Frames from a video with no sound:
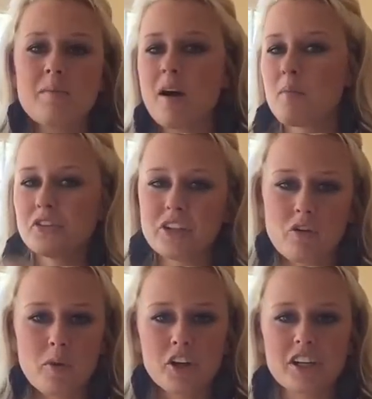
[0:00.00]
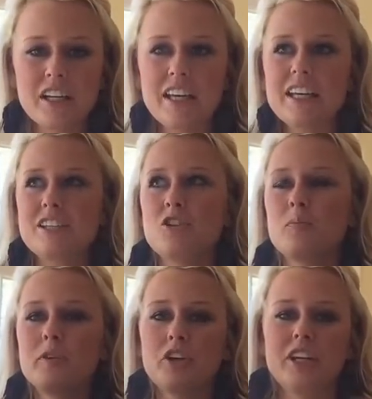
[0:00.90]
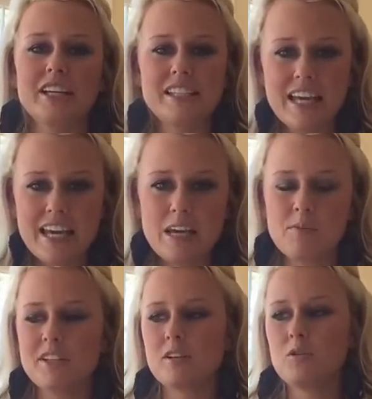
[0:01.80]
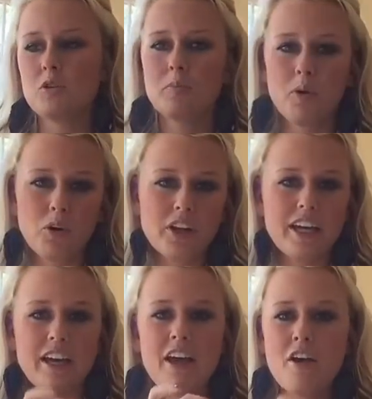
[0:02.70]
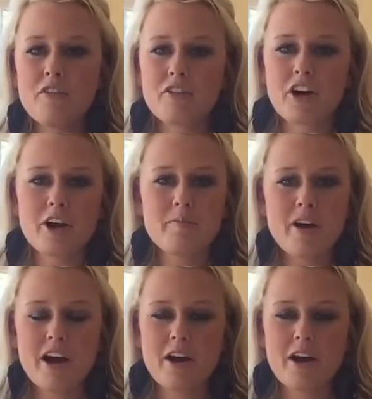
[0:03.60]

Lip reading: about multi-level marketing is you're building a team, and so you're pulling from